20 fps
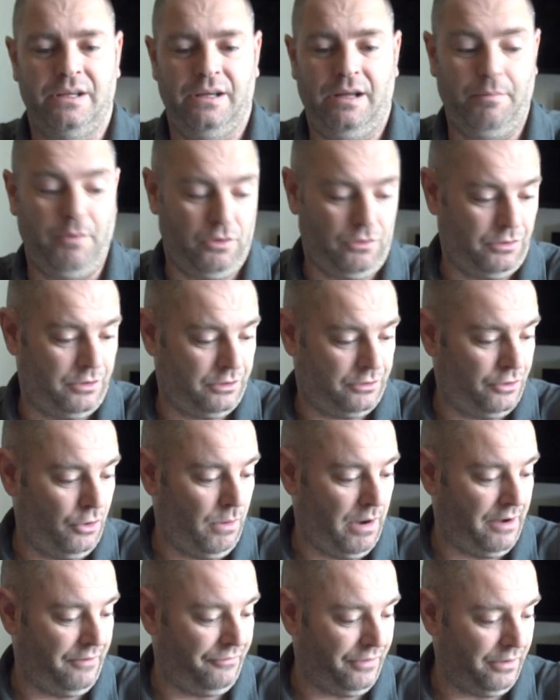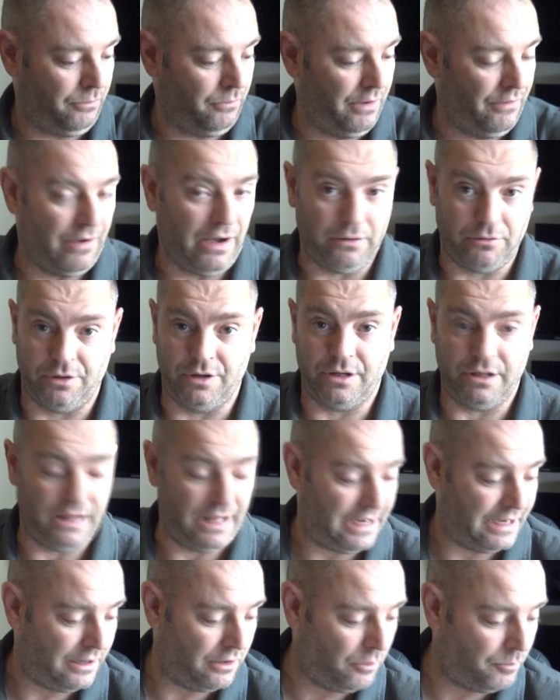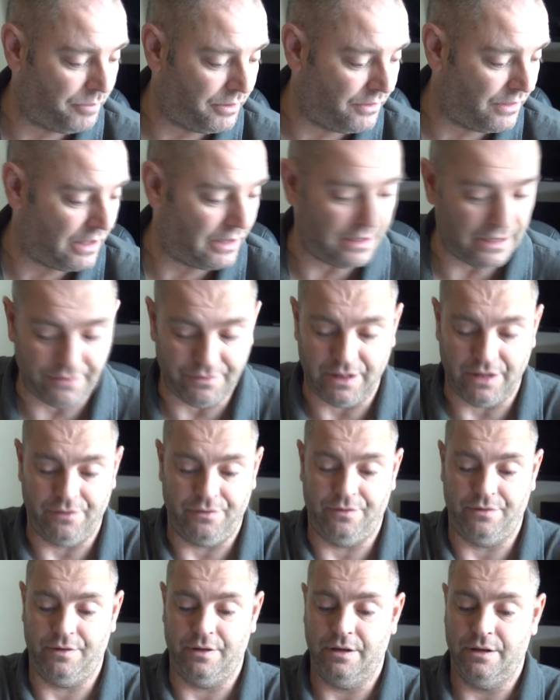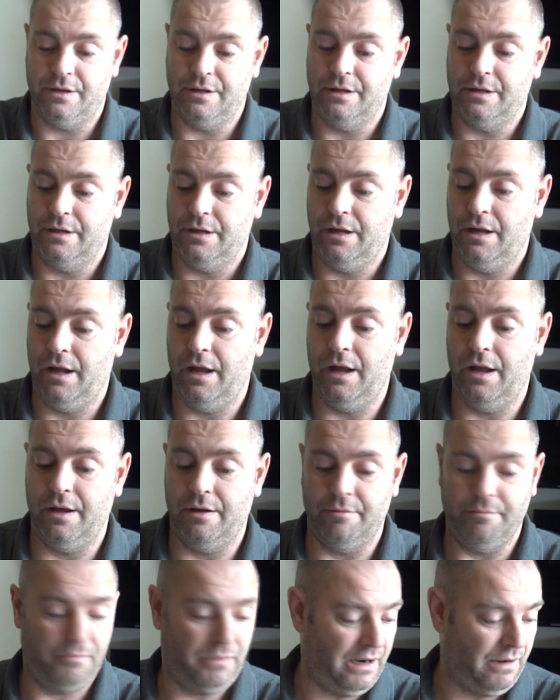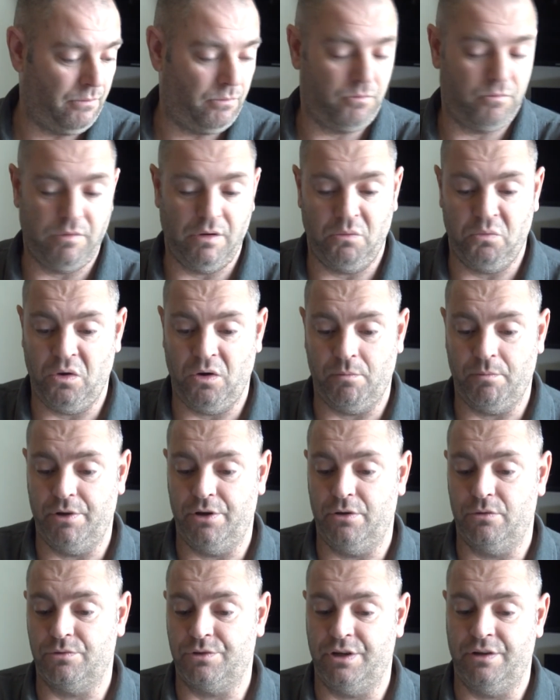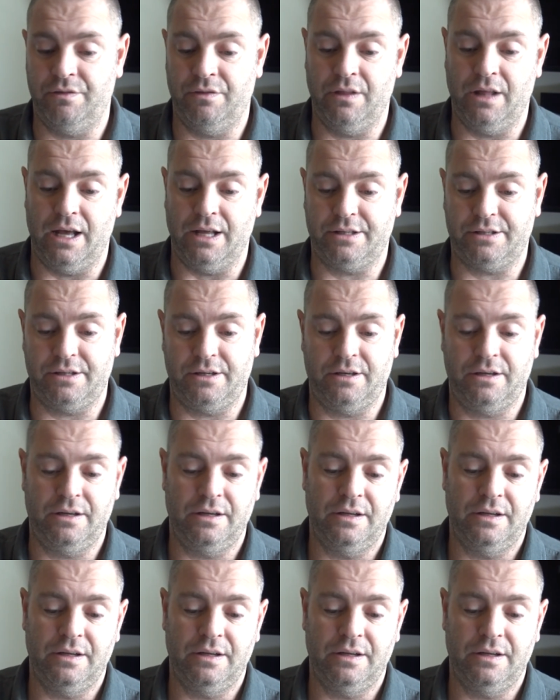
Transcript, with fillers: I'm not going to do anything with it. I'm going to clean it up and then and then uh, but I, I, won't be using that.